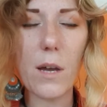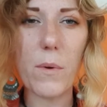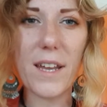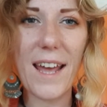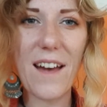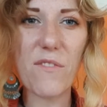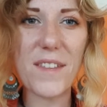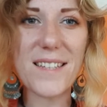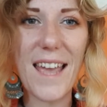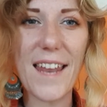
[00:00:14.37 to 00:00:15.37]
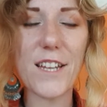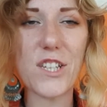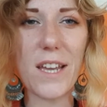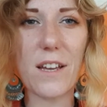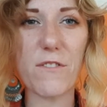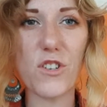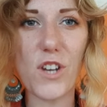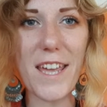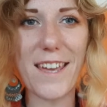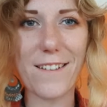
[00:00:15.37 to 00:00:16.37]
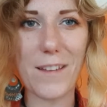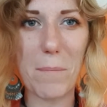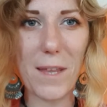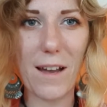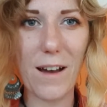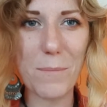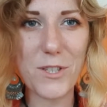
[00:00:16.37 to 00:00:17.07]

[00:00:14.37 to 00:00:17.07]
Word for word: we're going to have this energy of shaking something up,